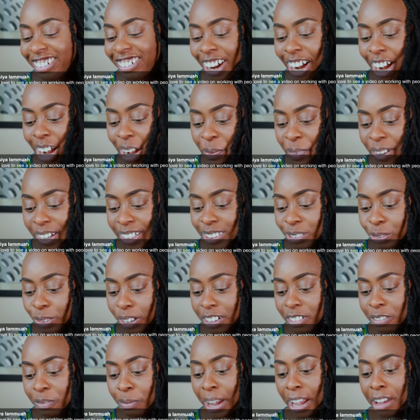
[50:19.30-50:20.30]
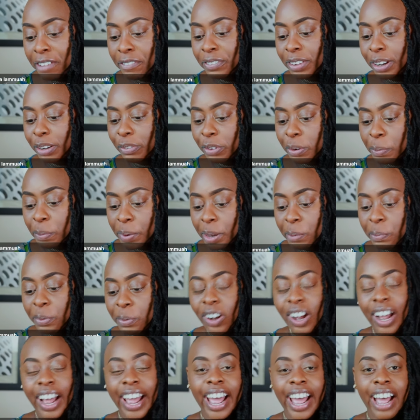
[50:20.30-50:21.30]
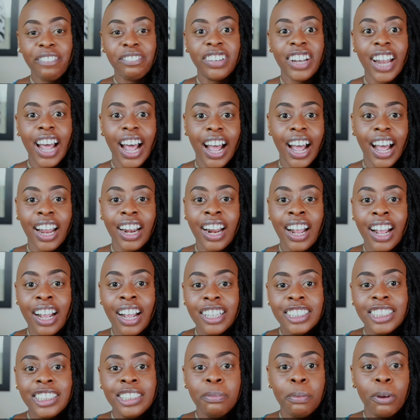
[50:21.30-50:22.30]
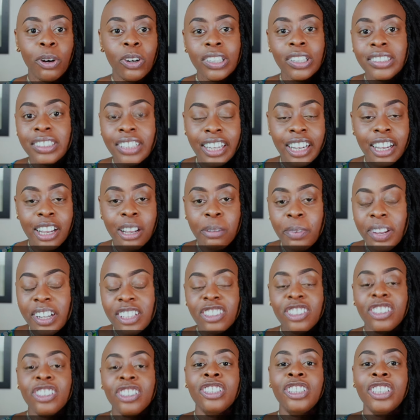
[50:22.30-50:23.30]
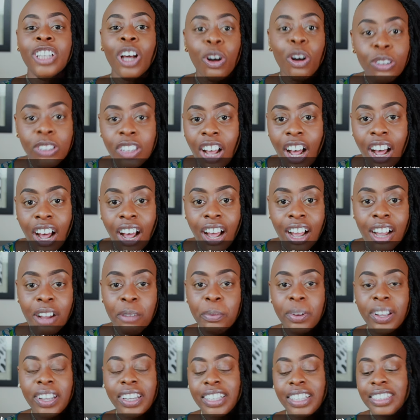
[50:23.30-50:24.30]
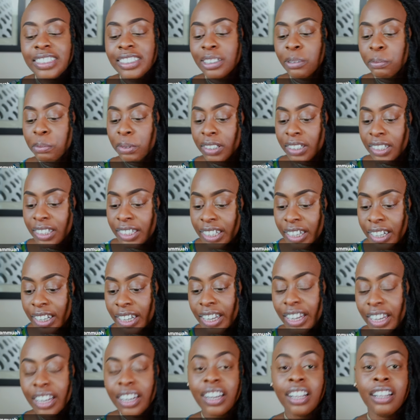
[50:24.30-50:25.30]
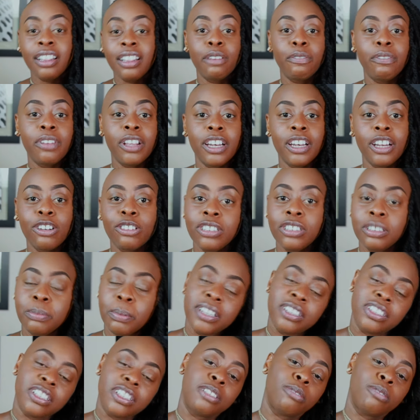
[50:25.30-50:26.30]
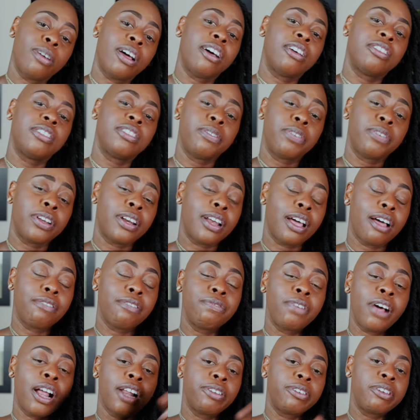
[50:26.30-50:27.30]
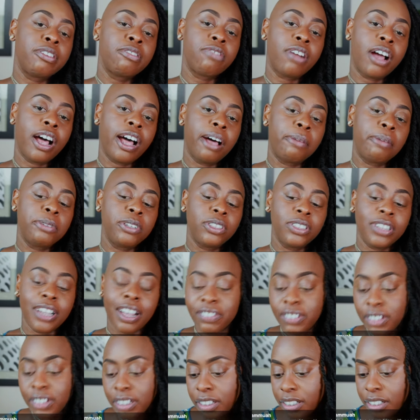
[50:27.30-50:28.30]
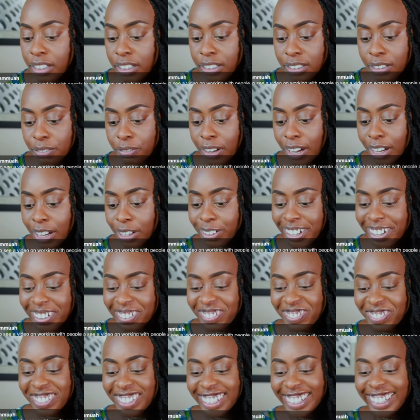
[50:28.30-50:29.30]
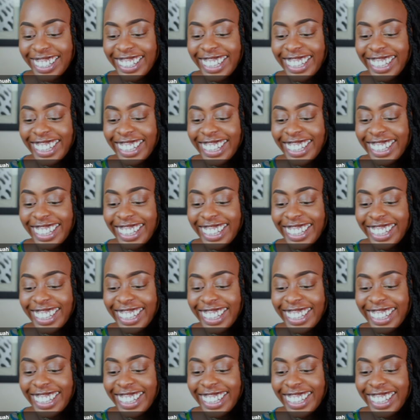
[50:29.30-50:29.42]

Rob is one of my favorite people. I have not spoken to him in so long, but he's completely killing it in the video space as well. So if you're not following Rob, you definitely need to follow him.